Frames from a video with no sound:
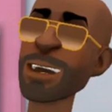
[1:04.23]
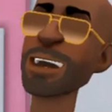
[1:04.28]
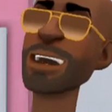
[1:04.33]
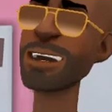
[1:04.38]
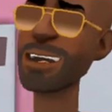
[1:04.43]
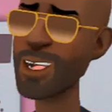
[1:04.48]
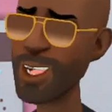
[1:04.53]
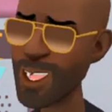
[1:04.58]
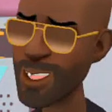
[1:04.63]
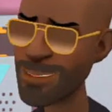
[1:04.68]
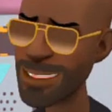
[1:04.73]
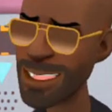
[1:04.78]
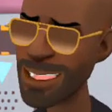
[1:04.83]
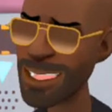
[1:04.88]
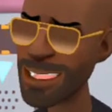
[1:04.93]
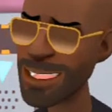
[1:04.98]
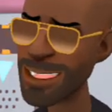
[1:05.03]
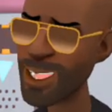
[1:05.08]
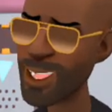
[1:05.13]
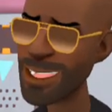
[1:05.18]
the non-metal
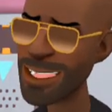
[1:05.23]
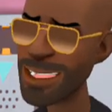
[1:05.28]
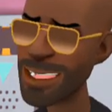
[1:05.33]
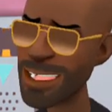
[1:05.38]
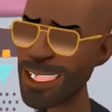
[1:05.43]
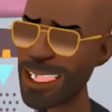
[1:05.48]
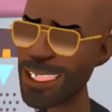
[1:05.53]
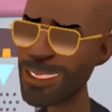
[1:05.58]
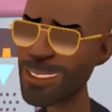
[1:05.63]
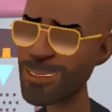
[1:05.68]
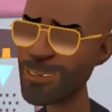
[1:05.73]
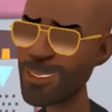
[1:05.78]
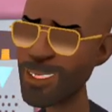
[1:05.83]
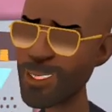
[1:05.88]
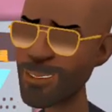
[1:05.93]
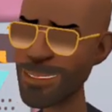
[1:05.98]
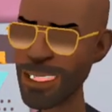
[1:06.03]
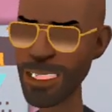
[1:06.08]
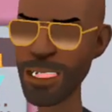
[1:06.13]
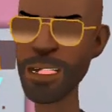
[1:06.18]
is already close to
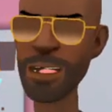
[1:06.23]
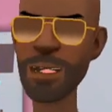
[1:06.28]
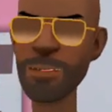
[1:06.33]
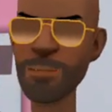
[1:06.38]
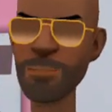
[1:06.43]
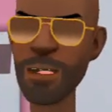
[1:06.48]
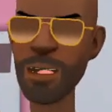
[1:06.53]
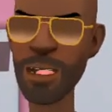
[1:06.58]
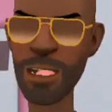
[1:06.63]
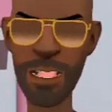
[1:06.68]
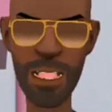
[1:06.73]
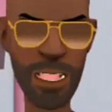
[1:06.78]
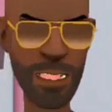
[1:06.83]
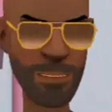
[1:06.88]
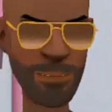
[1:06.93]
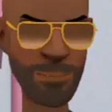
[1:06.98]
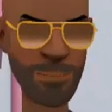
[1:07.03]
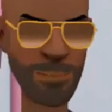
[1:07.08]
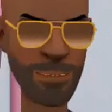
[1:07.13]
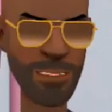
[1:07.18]
being complete,
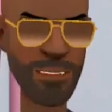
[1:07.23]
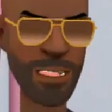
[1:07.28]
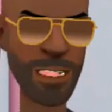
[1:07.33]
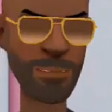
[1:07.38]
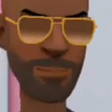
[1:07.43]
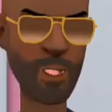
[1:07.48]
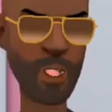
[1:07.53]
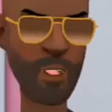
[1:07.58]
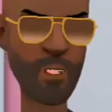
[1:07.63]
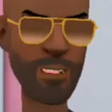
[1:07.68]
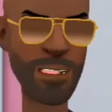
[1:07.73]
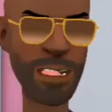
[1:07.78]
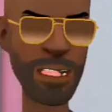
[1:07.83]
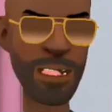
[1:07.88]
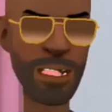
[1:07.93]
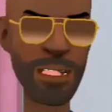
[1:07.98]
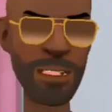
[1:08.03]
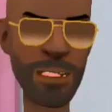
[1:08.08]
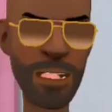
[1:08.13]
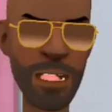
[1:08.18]
having more
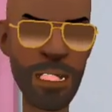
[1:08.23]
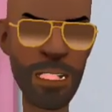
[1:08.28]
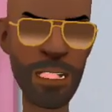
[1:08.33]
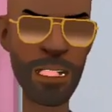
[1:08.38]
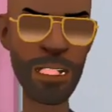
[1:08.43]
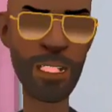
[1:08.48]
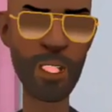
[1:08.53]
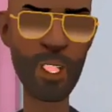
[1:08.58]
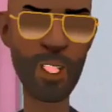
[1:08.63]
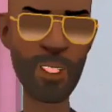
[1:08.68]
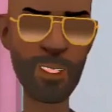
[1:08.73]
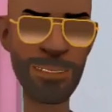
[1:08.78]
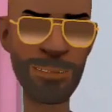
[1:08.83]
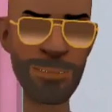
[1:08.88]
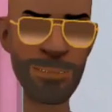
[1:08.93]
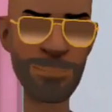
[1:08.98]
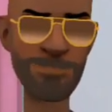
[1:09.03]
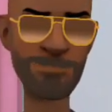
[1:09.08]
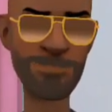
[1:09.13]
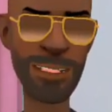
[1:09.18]
valence electrons.
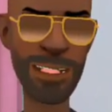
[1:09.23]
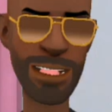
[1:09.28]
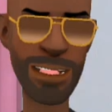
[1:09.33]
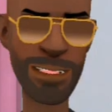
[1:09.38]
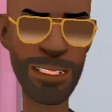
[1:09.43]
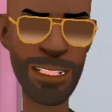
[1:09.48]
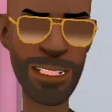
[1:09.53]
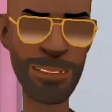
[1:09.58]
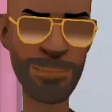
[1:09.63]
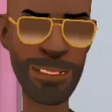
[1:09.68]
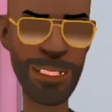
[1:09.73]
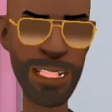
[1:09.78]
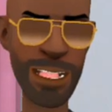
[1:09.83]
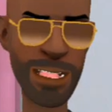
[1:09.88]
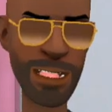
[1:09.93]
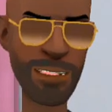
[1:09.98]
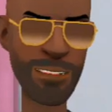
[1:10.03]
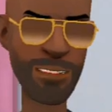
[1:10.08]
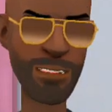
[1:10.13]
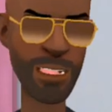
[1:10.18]
Metals typically
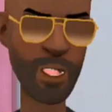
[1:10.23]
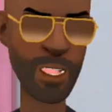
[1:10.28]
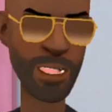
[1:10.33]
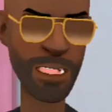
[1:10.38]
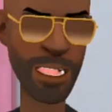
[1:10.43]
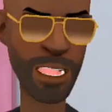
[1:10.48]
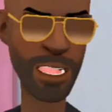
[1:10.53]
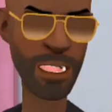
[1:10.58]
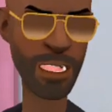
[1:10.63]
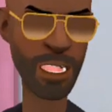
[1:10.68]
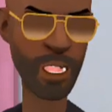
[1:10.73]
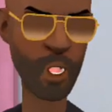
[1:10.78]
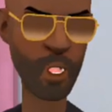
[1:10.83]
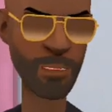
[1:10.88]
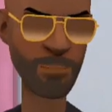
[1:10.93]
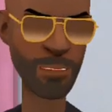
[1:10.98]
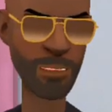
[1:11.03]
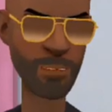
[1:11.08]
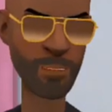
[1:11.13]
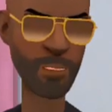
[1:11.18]
have fewer in their
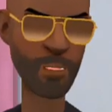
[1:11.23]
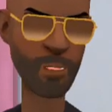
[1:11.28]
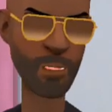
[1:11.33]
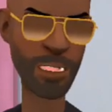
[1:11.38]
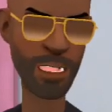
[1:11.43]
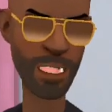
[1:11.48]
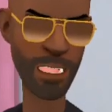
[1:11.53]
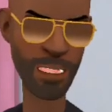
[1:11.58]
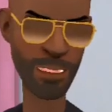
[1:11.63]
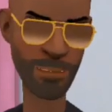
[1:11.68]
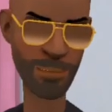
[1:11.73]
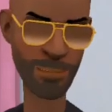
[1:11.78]
outermost shell.